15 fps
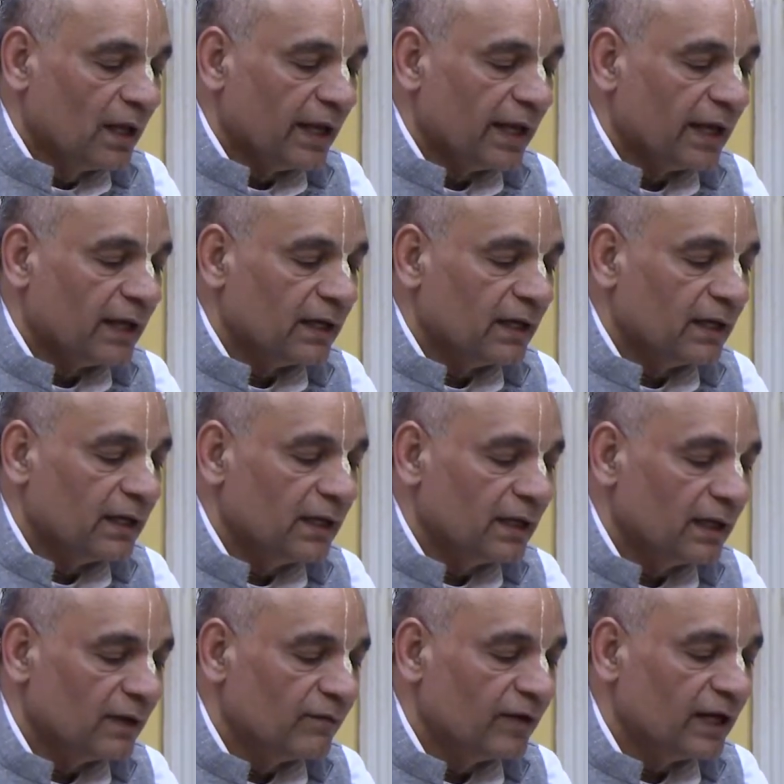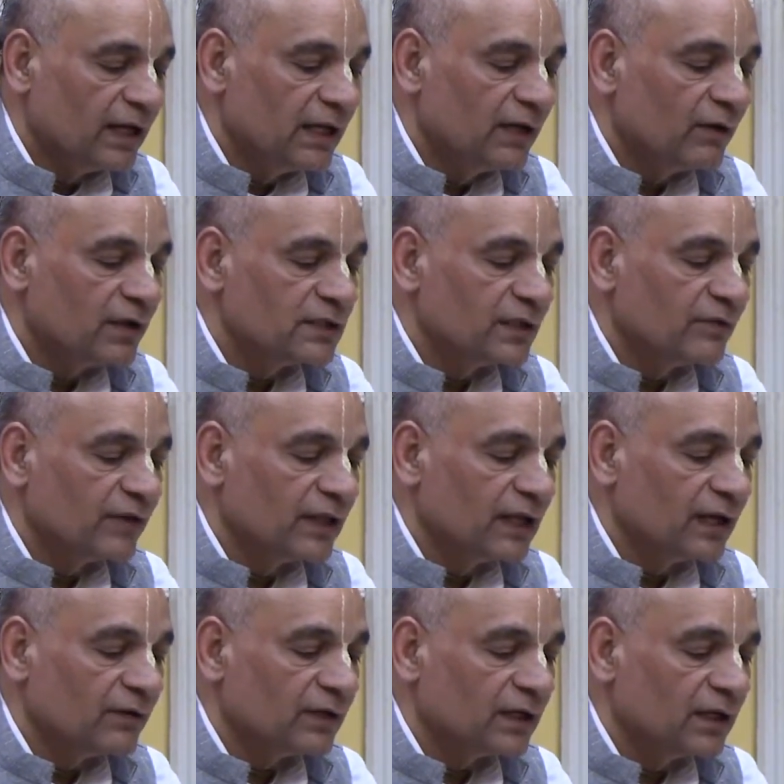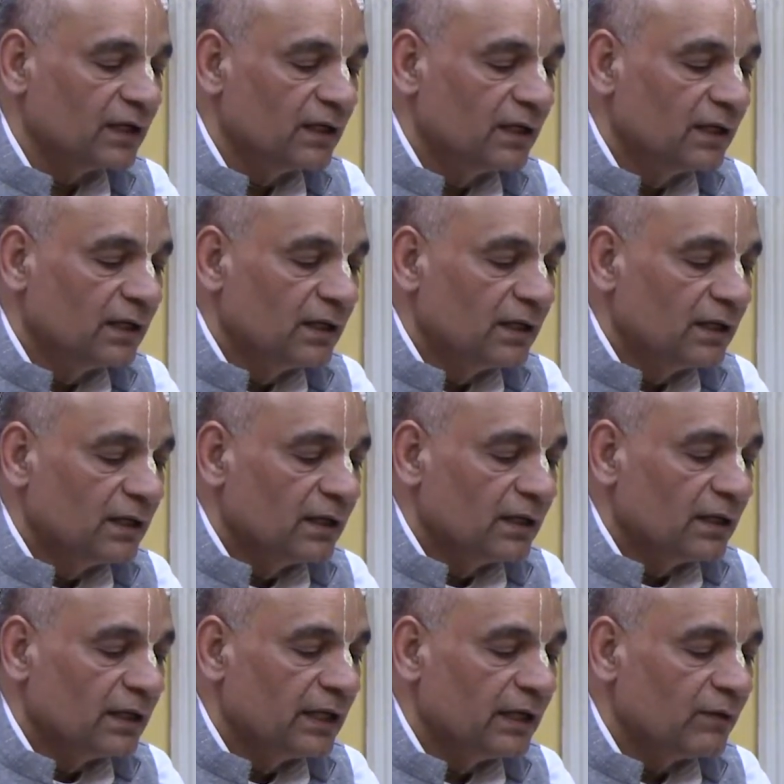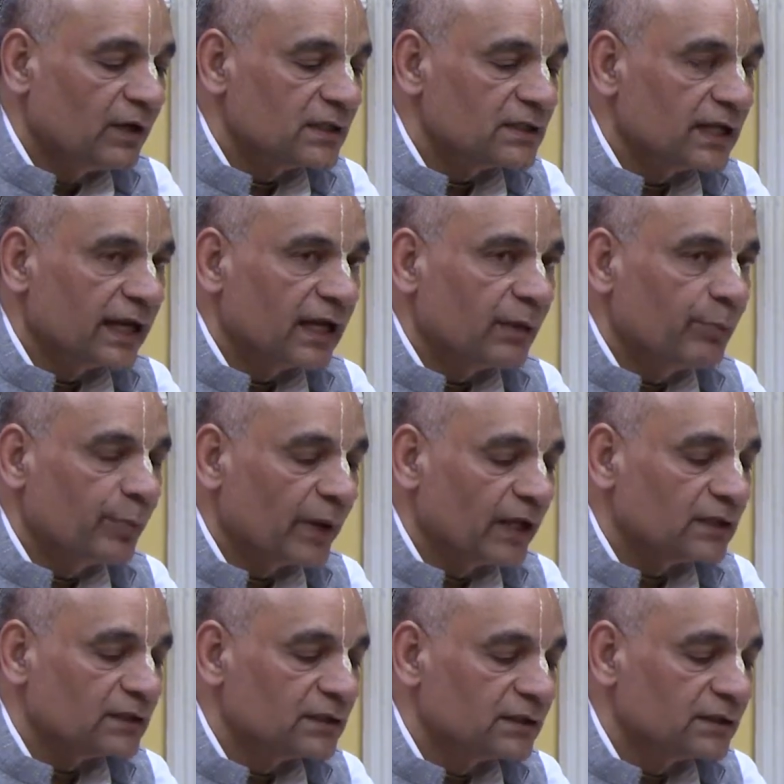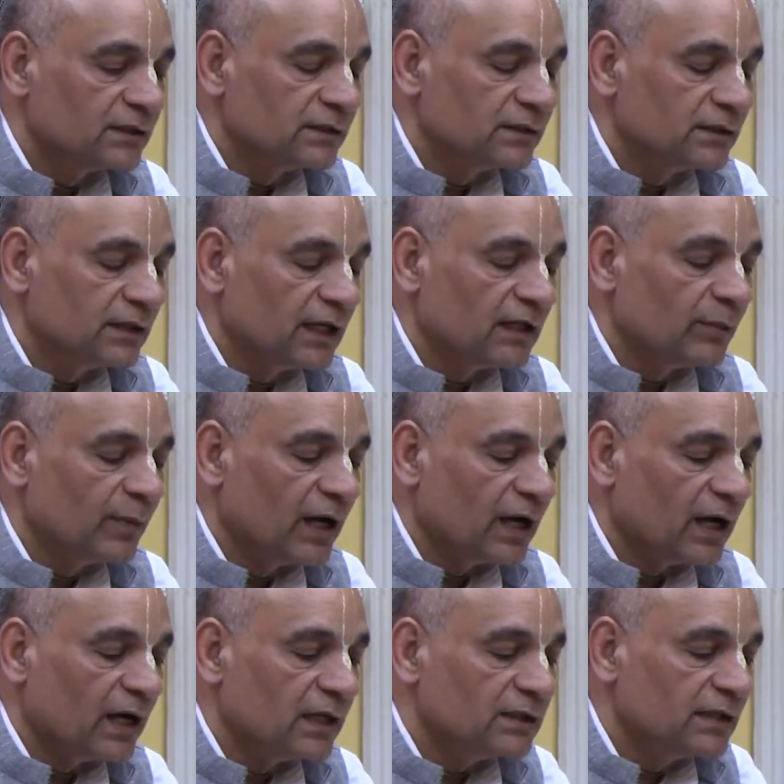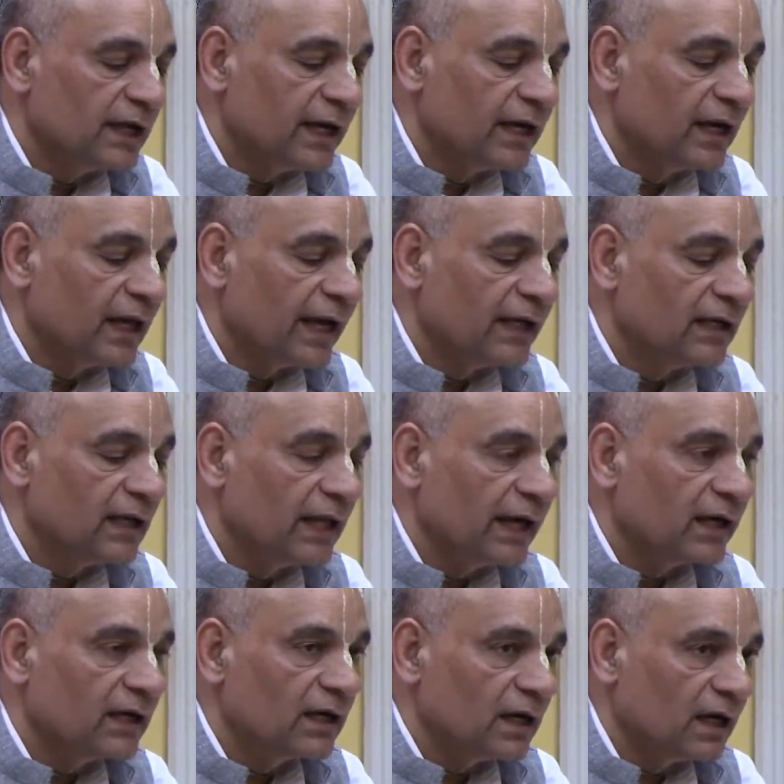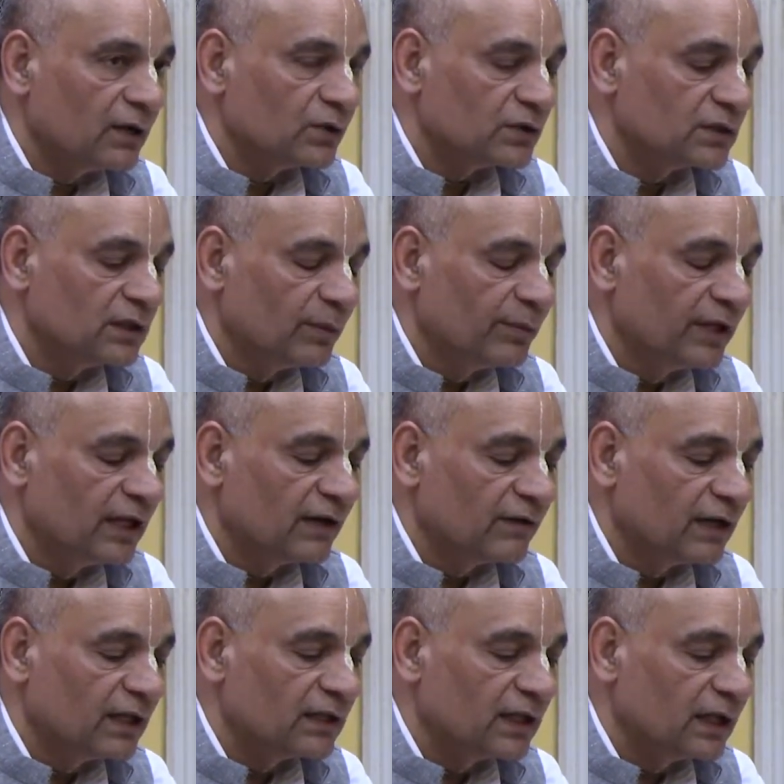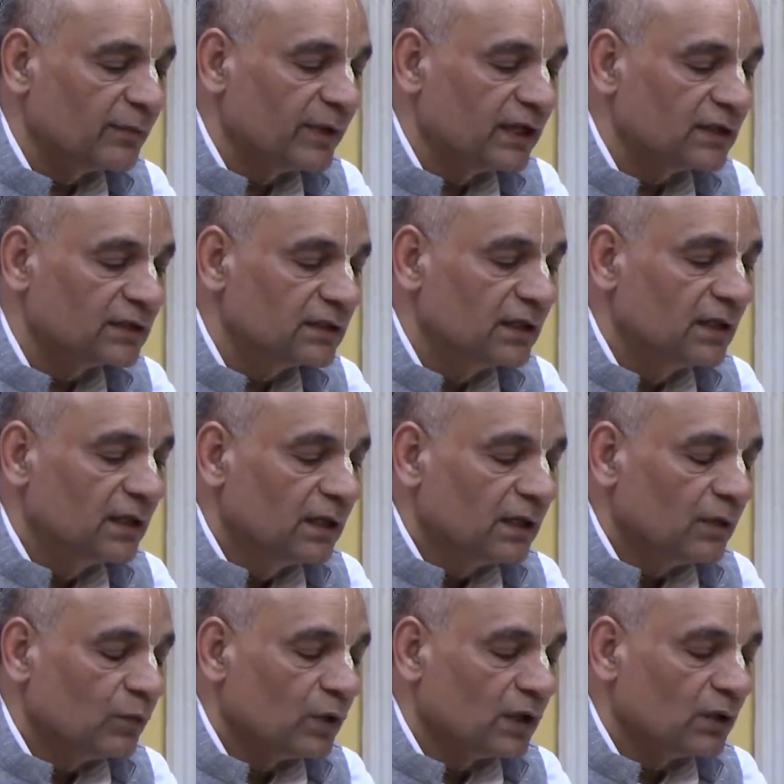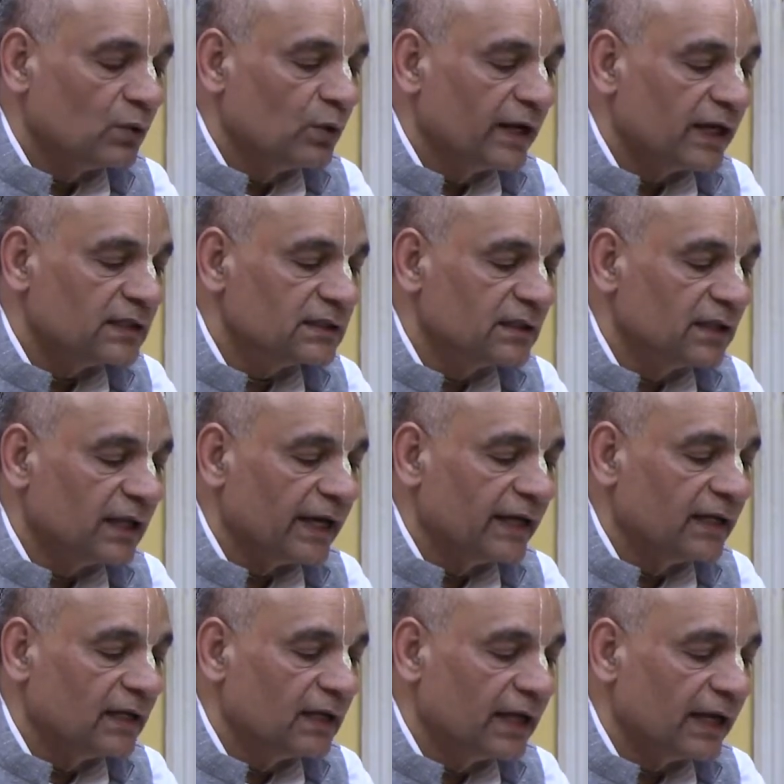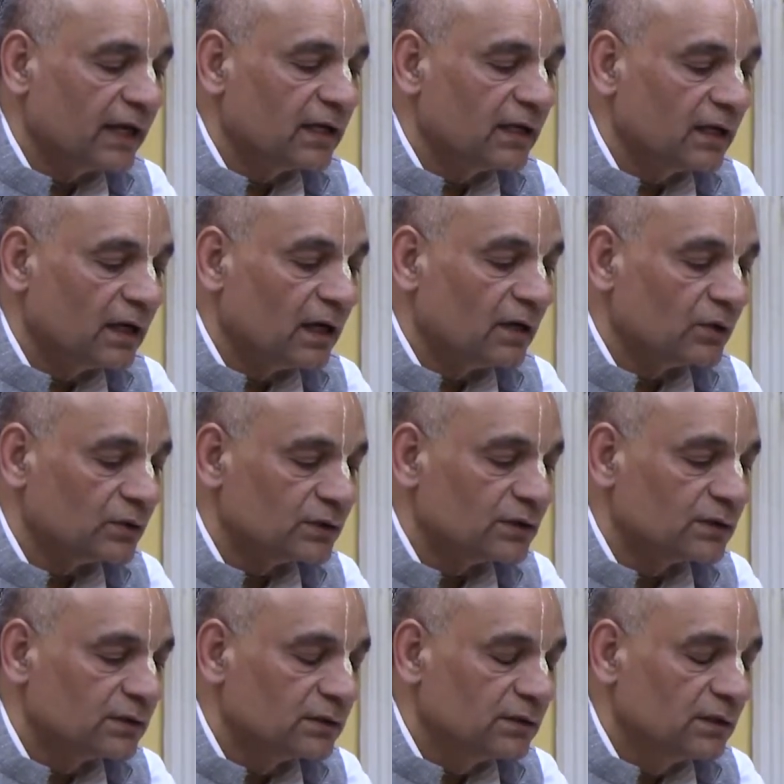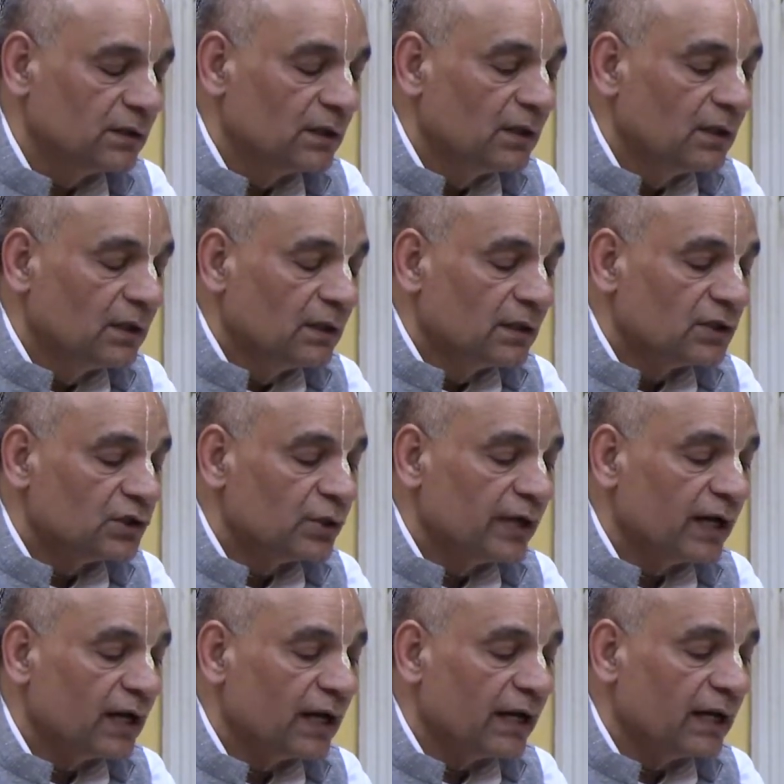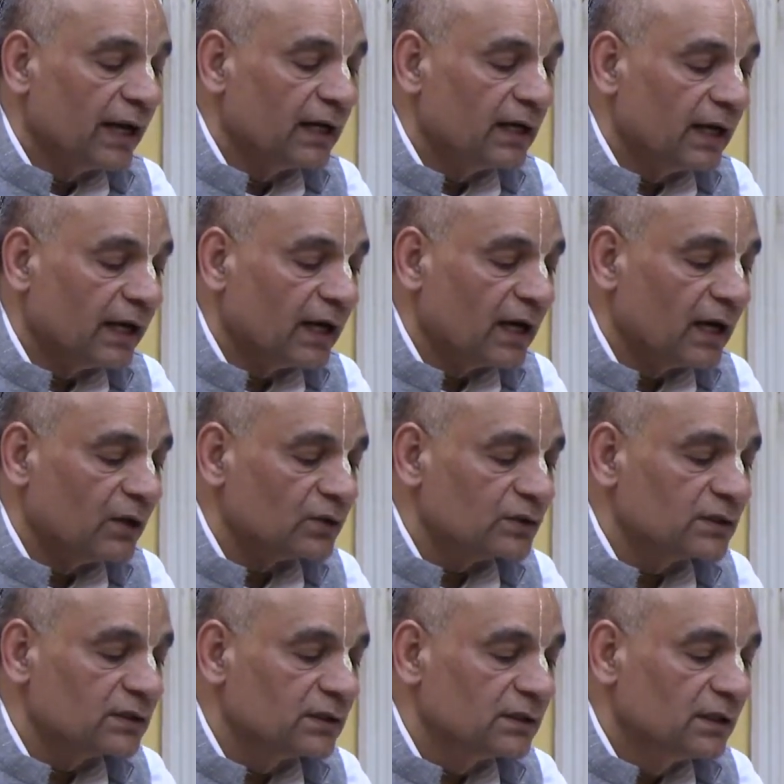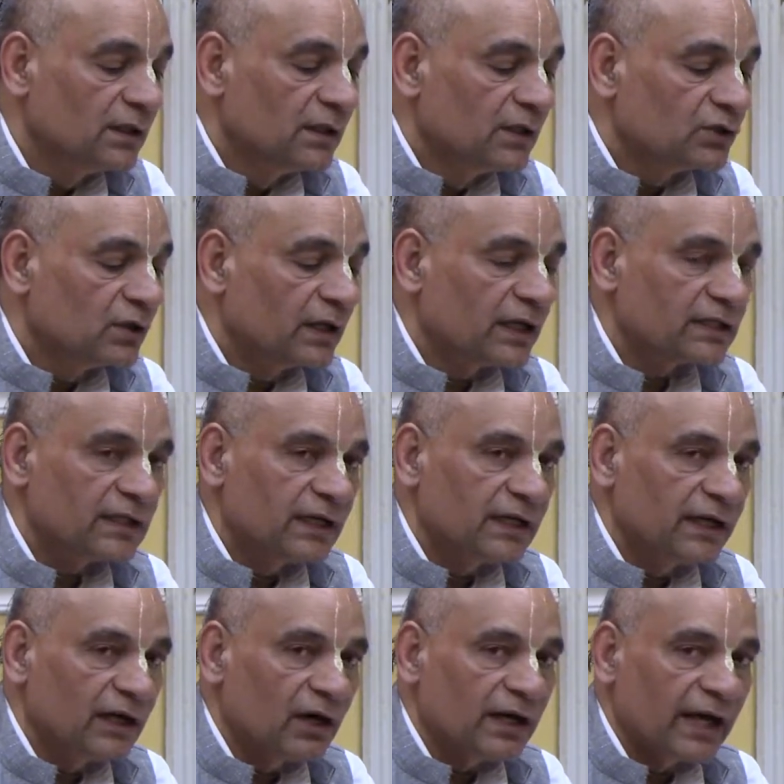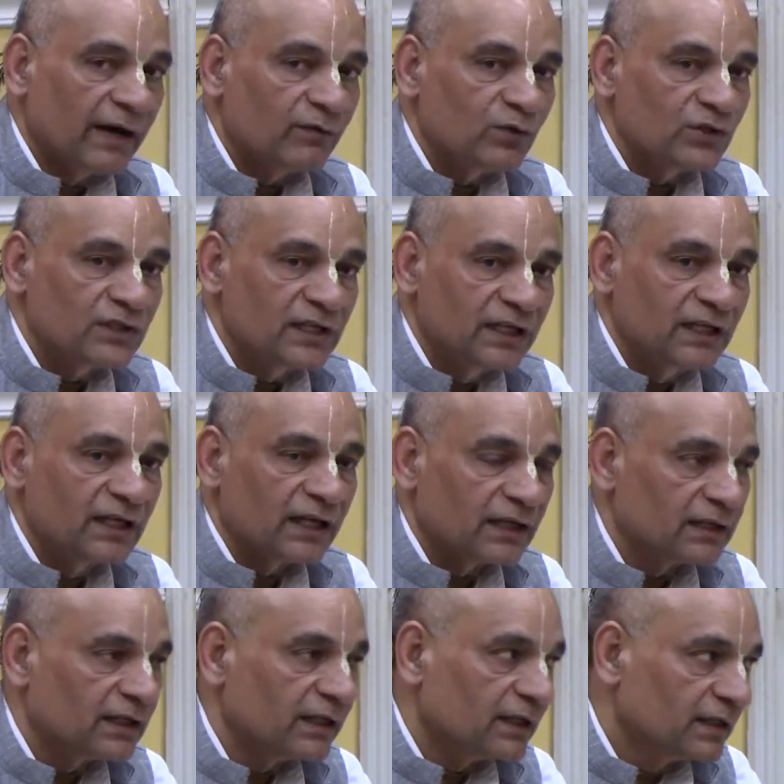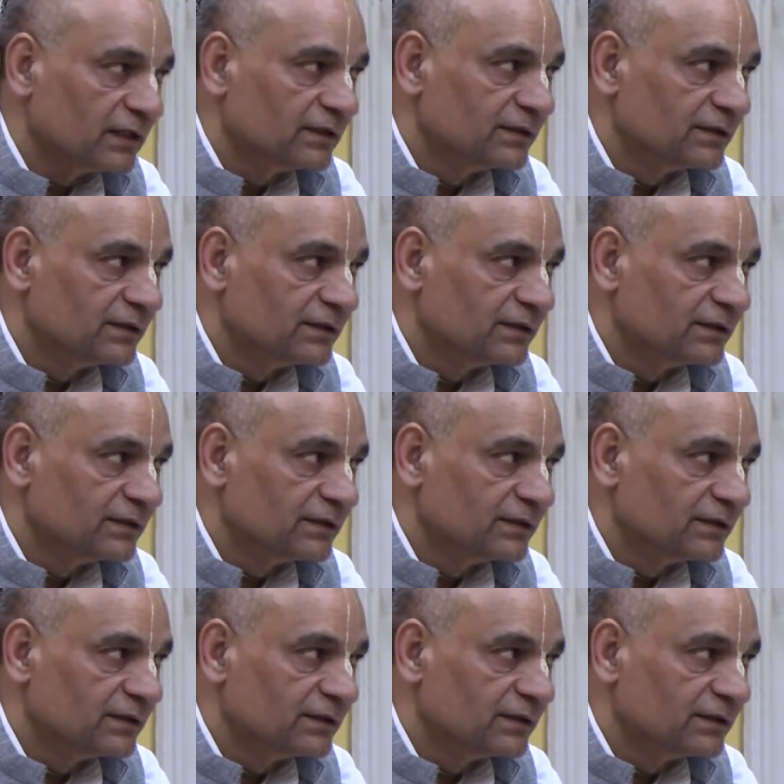And when he was in Vrindavan, he was like a prince. Nand Maharaj had nine lakh cows. The meaning of Nanda means one who has nine lakh cows. So he had nine lakh cows. So Krishna did not have to steal anything.